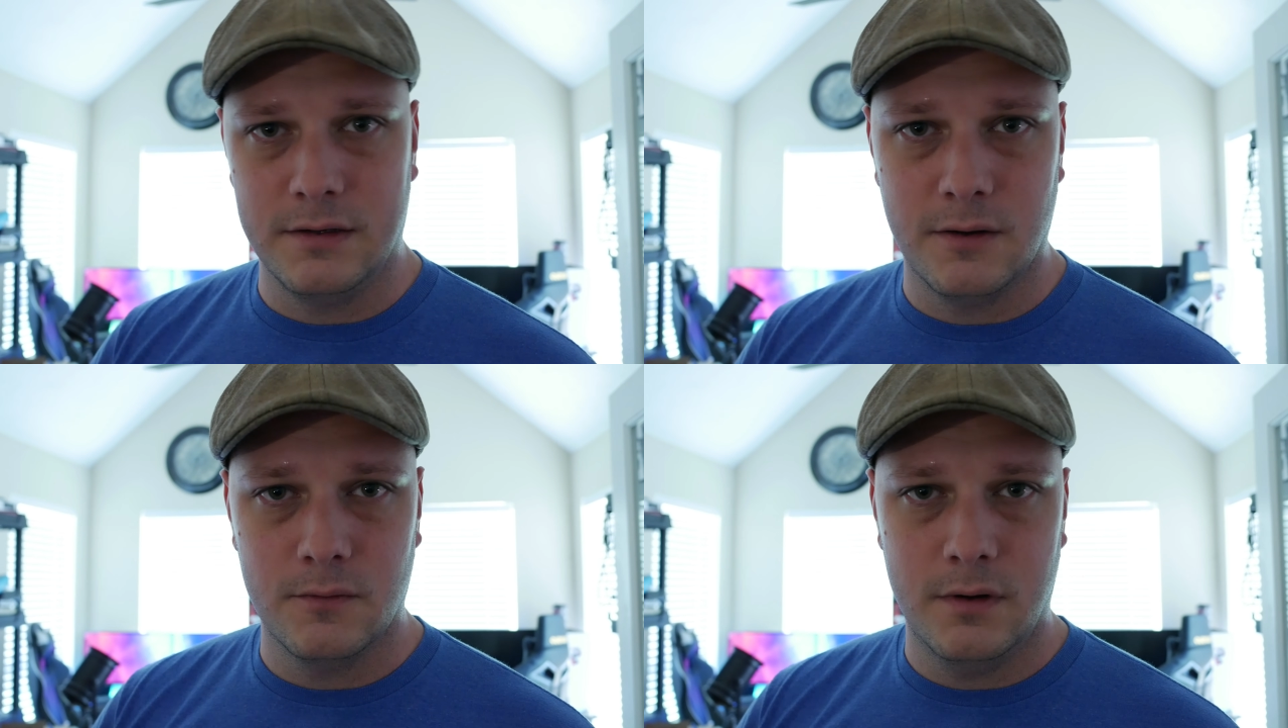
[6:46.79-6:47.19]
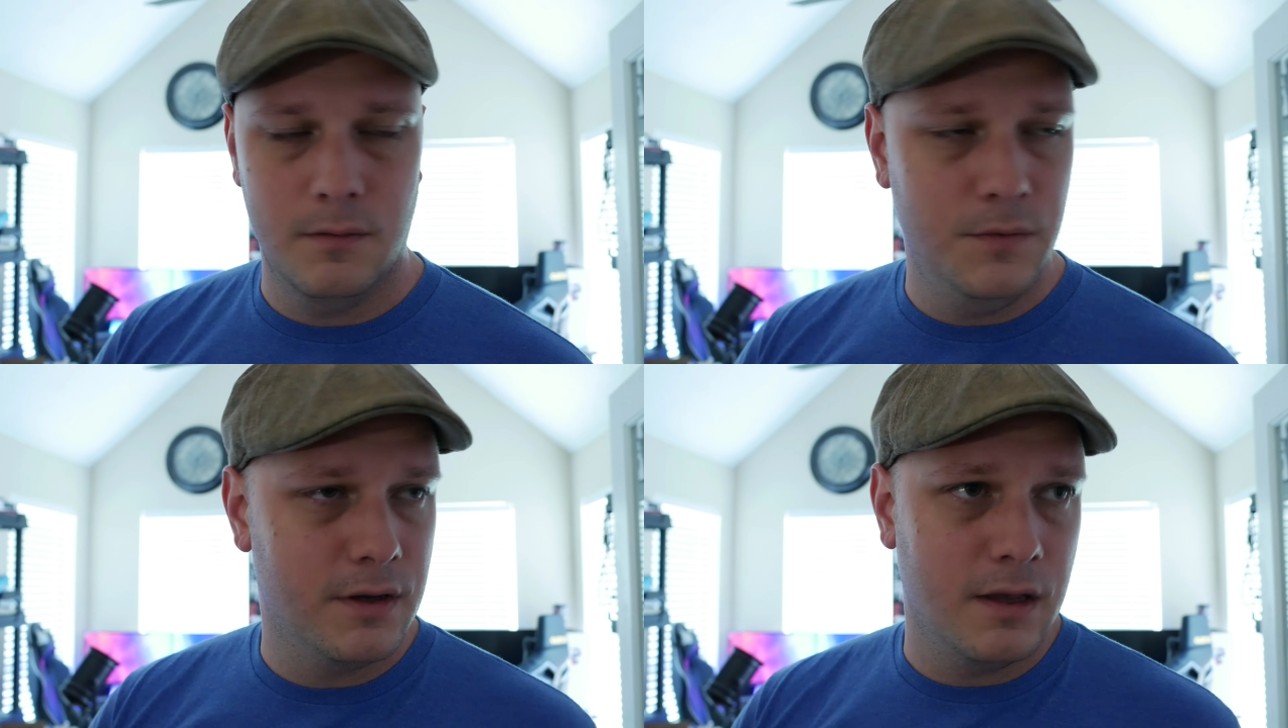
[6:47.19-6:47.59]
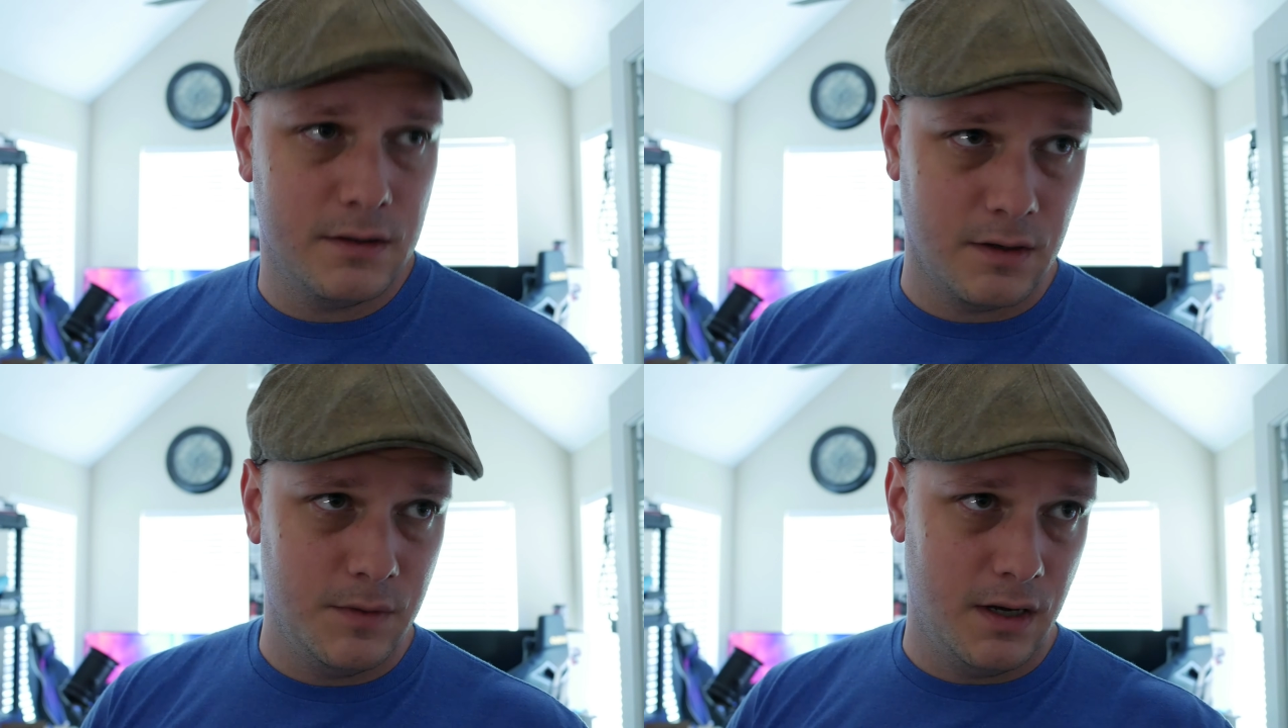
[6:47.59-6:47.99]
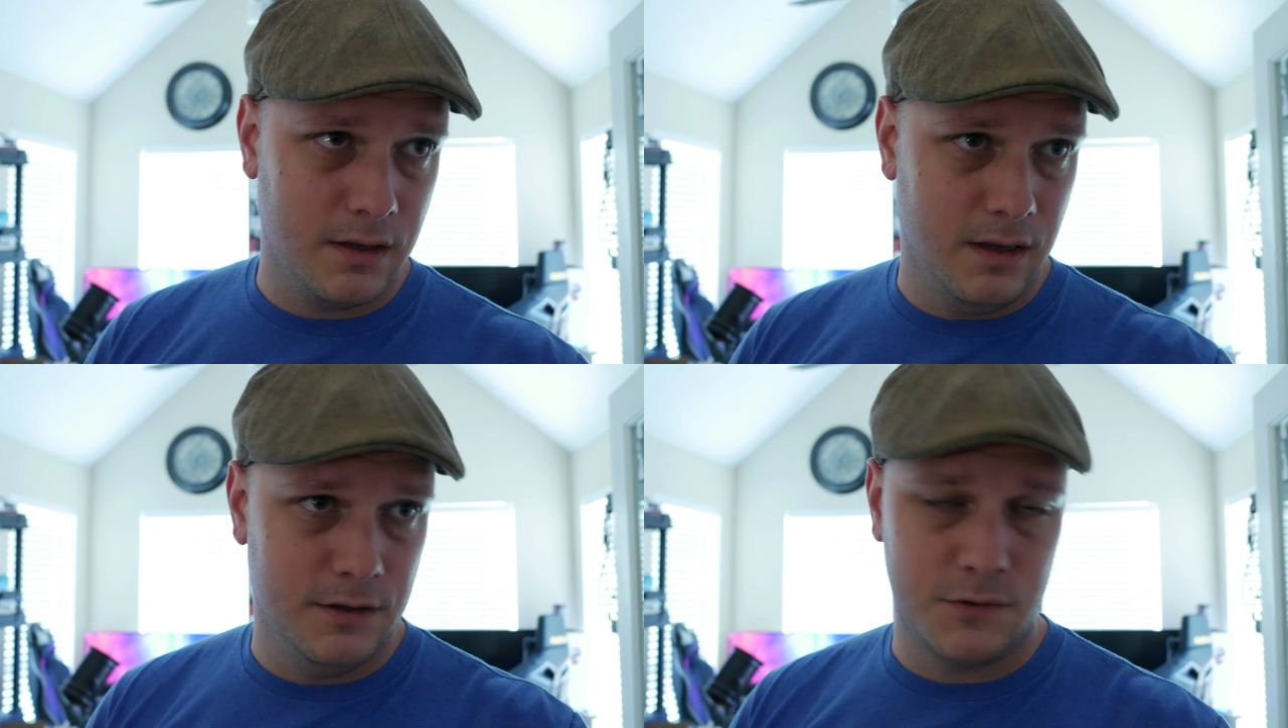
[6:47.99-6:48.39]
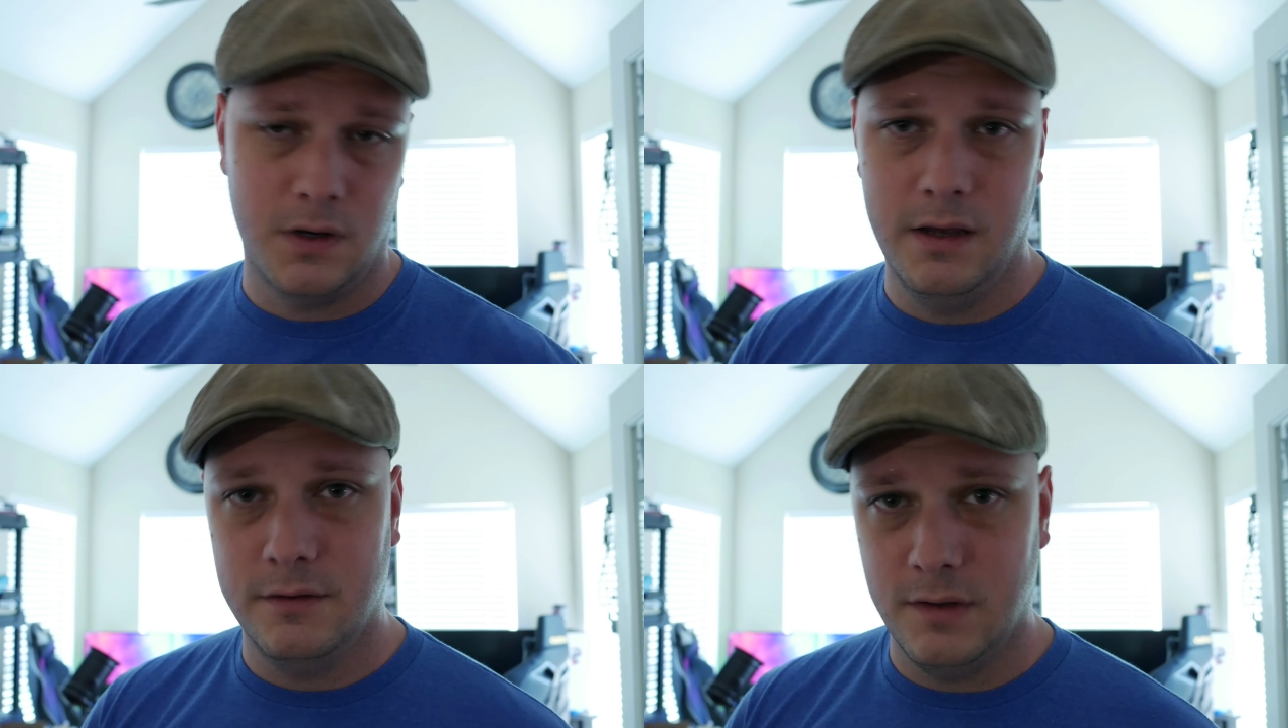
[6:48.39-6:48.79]
I don't know. You can't tell me I can't
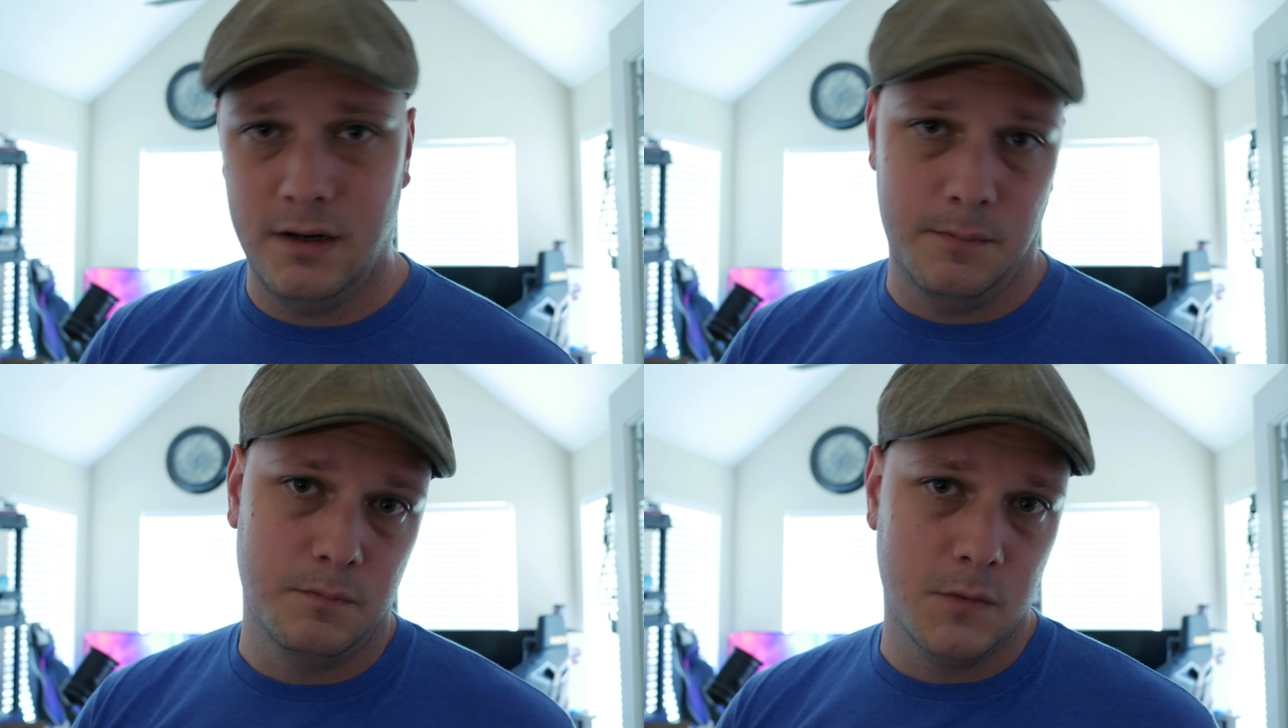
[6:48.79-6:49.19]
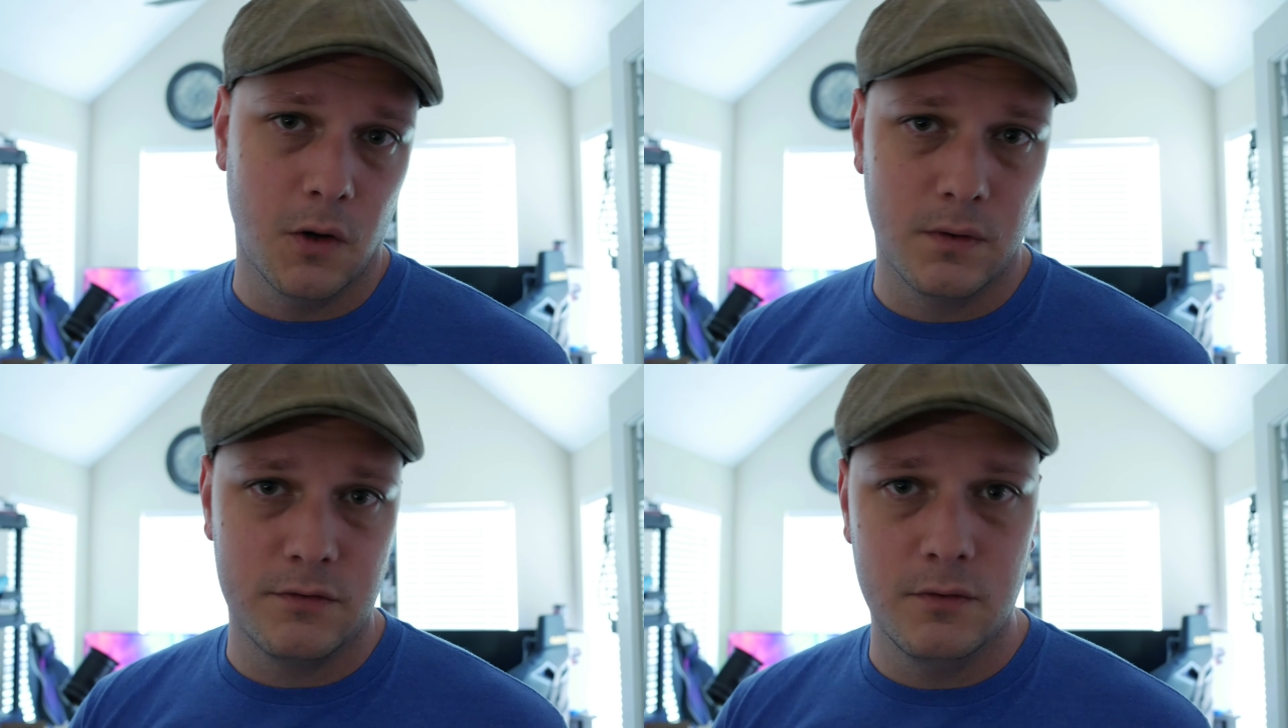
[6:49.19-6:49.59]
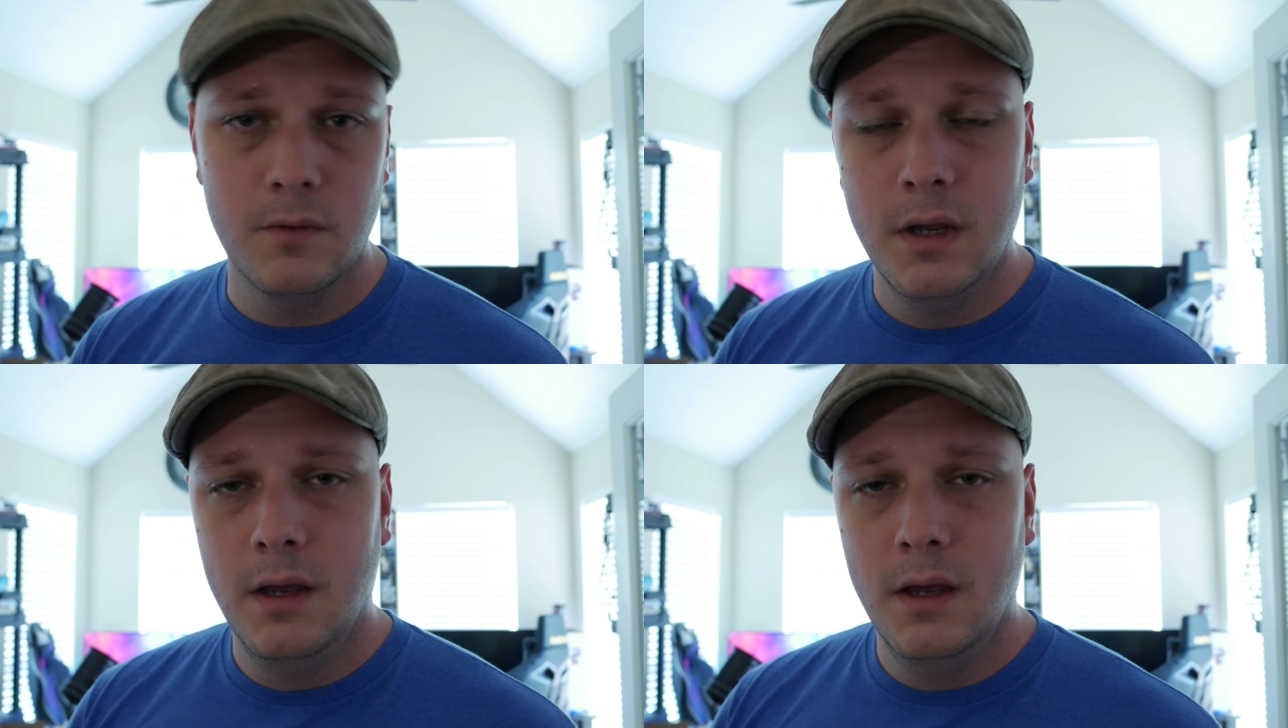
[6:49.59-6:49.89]
try it, and I'm going to.